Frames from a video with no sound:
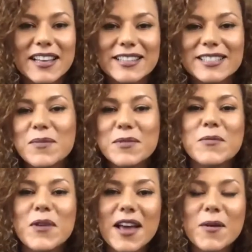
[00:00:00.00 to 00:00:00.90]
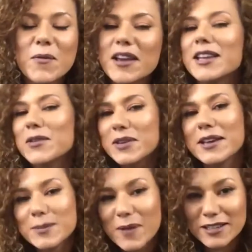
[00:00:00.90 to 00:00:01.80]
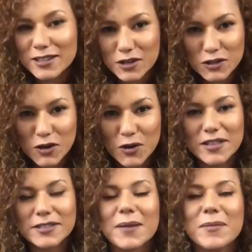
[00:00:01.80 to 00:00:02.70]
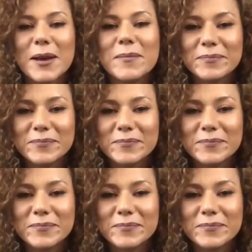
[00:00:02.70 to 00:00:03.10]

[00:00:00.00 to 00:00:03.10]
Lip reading: Like, tell me what can we expect in your show that's coming up?